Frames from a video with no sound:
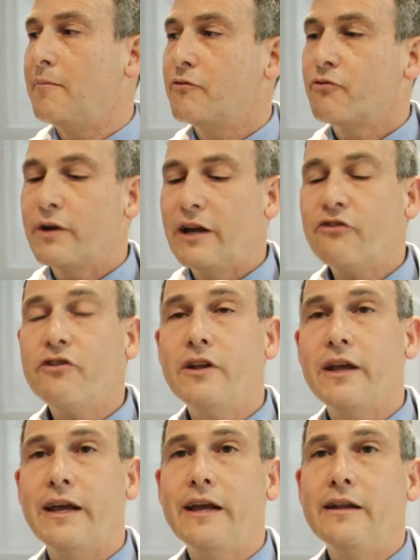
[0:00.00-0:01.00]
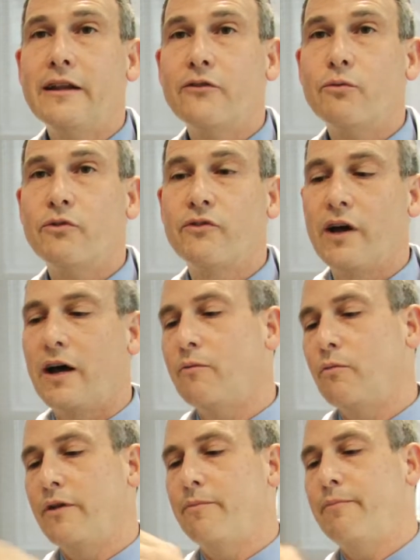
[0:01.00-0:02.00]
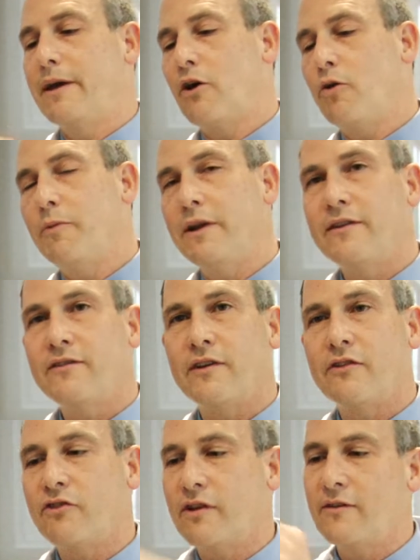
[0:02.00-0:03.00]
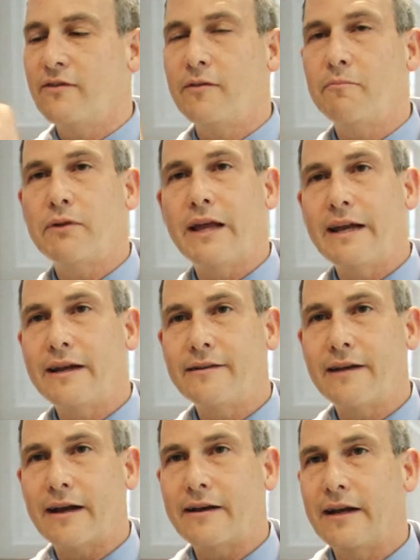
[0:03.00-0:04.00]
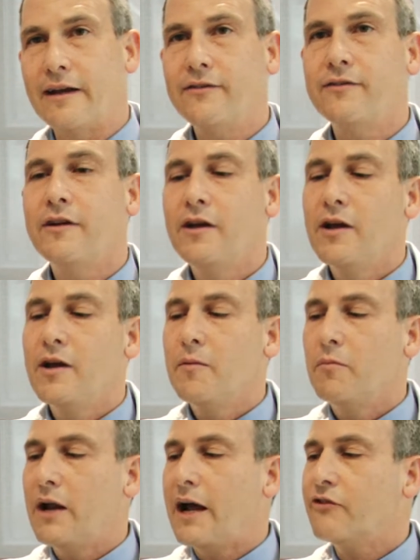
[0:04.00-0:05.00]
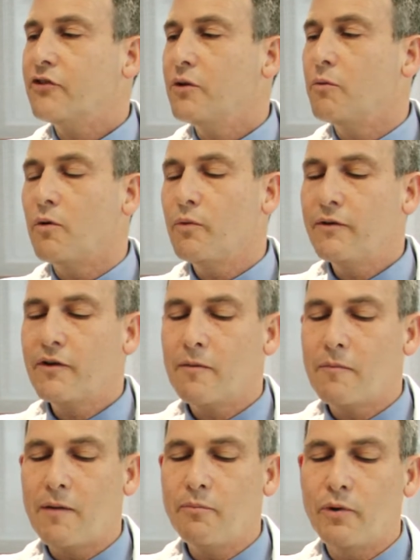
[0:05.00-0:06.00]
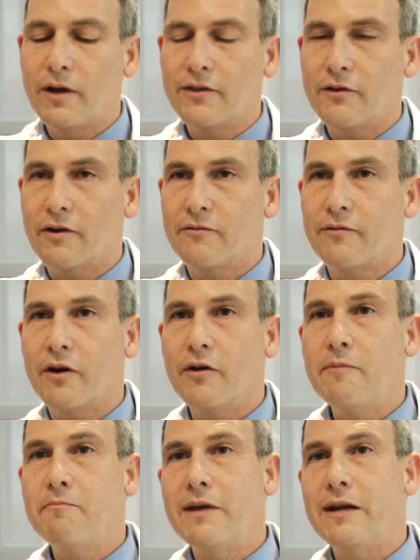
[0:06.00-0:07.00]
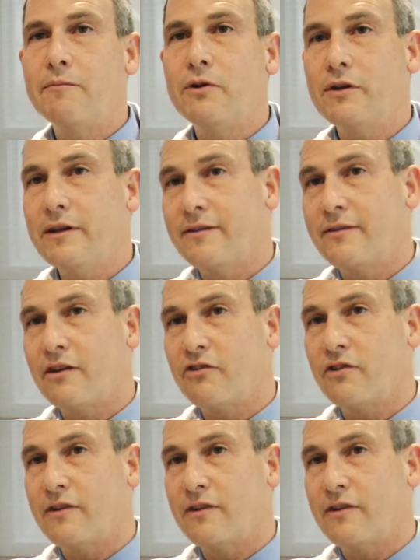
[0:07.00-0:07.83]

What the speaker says: Traditionally, this was done with big open incisions and plating techniques, but actually what we've come up with are very minimal incision